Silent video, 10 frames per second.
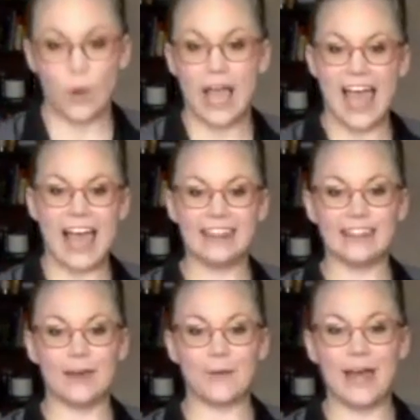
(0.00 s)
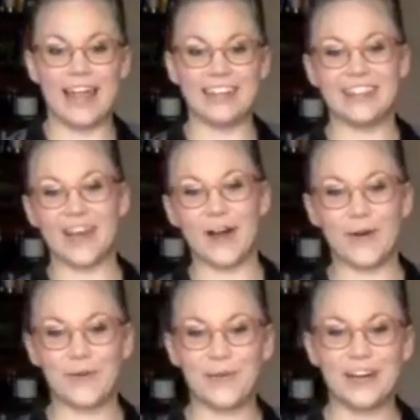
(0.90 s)
Hello,
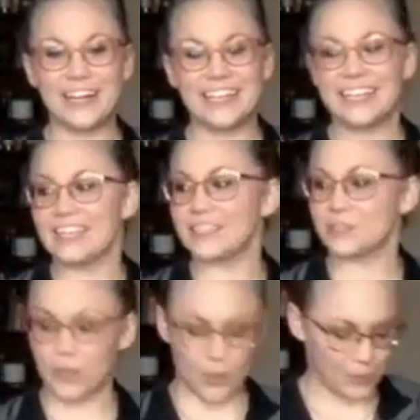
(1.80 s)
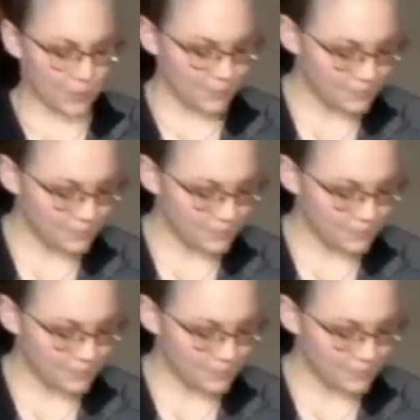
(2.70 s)
hello. So